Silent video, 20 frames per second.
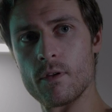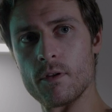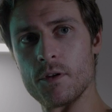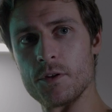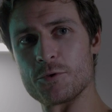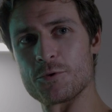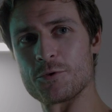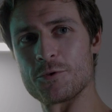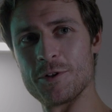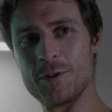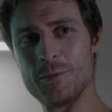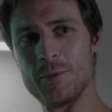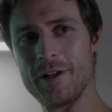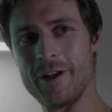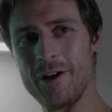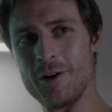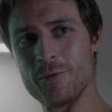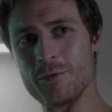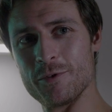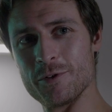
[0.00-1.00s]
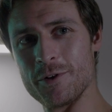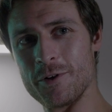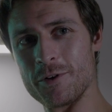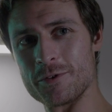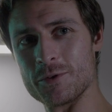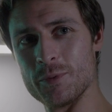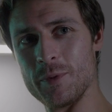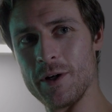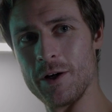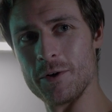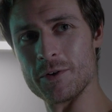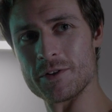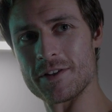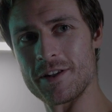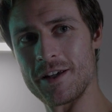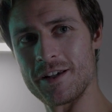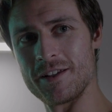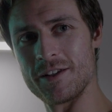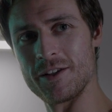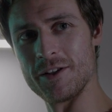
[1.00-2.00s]
Extremely helpful, Dr. Bowers,
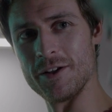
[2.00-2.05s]
thank